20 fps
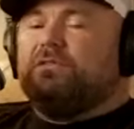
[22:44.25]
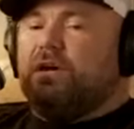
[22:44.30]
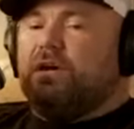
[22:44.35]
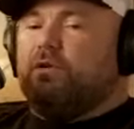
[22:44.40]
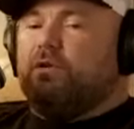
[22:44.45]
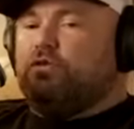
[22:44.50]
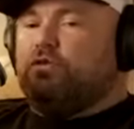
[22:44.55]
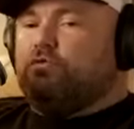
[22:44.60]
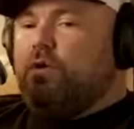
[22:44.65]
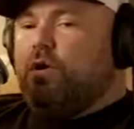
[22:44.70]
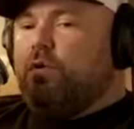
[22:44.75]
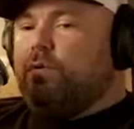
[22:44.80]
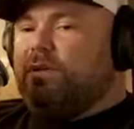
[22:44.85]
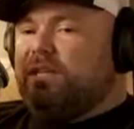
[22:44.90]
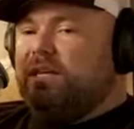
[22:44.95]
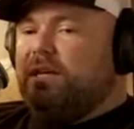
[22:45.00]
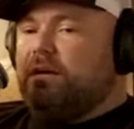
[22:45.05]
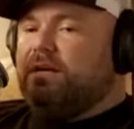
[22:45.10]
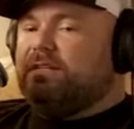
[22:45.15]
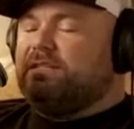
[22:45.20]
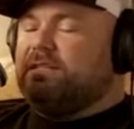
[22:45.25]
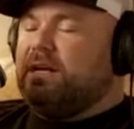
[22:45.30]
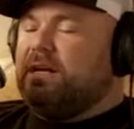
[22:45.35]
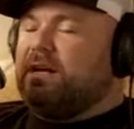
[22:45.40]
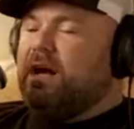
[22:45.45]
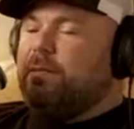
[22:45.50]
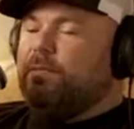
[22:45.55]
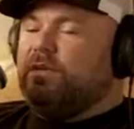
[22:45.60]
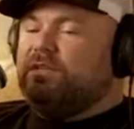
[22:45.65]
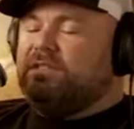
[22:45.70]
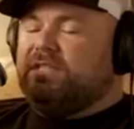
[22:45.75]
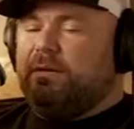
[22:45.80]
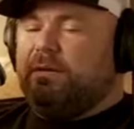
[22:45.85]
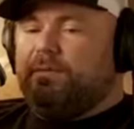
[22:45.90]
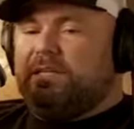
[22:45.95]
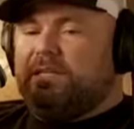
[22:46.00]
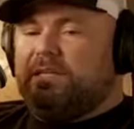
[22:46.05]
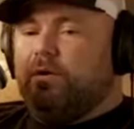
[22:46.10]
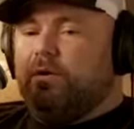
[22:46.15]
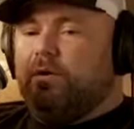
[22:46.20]
Go to growwithers.com. You can set up
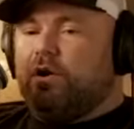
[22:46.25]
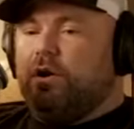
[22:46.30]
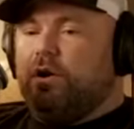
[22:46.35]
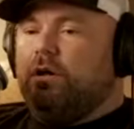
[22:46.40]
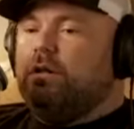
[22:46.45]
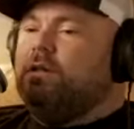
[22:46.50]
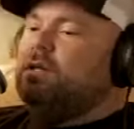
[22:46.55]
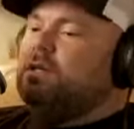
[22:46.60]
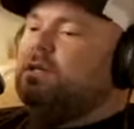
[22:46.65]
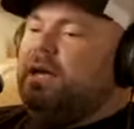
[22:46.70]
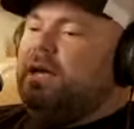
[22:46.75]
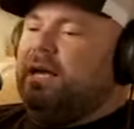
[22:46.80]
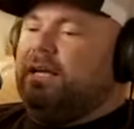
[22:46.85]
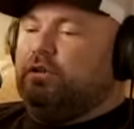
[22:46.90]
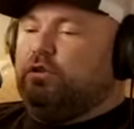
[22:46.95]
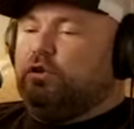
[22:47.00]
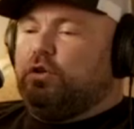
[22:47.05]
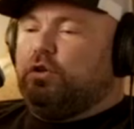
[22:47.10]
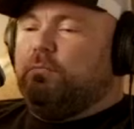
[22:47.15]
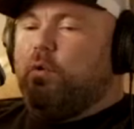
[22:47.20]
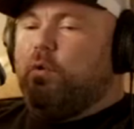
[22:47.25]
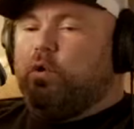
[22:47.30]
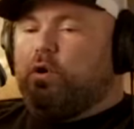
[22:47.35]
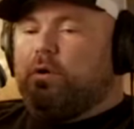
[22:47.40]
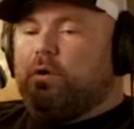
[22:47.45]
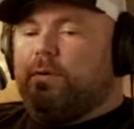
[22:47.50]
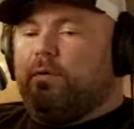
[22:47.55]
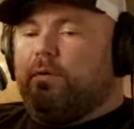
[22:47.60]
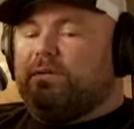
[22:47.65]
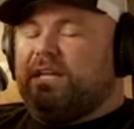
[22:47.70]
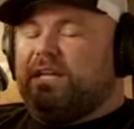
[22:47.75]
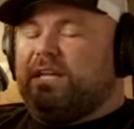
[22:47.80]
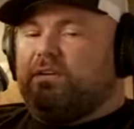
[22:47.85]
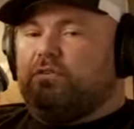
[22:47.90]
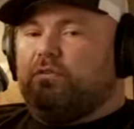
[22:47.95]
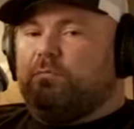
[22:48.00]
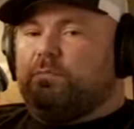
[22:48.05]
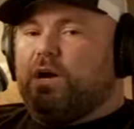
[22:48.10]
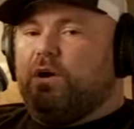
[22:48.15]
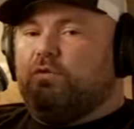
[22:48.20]
a demo call and learn more about what that
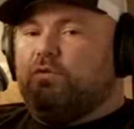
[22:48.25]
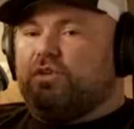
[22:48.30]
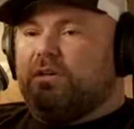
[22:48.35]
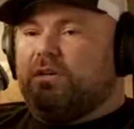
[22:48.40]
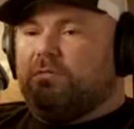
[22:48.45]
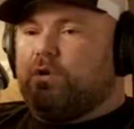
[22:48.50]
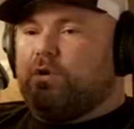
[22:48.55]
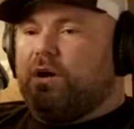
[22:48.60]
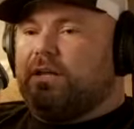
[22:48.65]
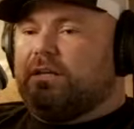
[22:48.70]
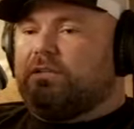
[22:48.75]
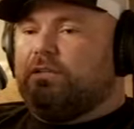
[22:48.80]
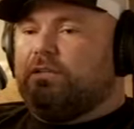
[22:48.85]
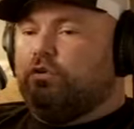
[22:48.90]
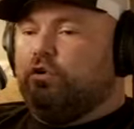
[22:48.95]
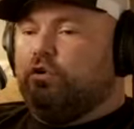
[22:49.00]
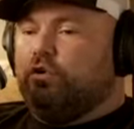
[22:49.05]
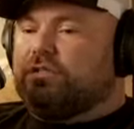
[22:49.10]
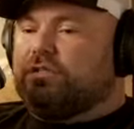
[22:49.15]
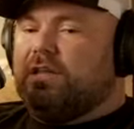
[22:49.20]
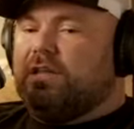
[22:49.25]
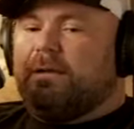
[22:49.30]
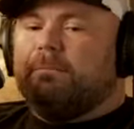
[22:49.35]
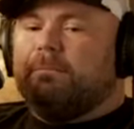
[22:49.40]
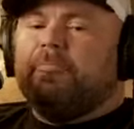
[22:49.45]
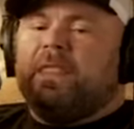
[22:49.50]
group coaching product looks like.